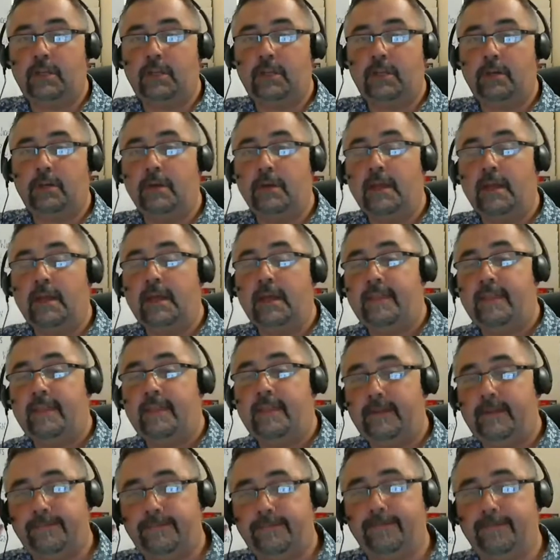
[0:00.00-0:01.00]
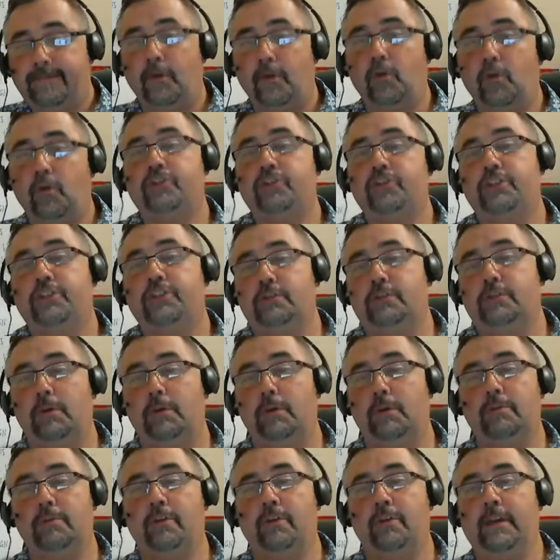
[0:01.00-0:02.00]
You know, they force you
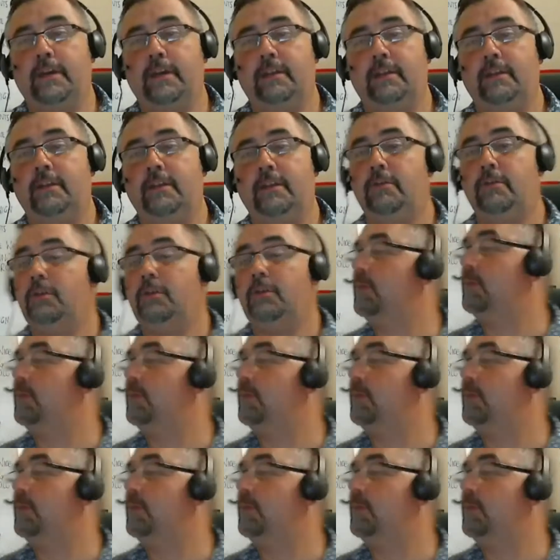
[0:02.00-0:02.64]
to upgrade. You know, you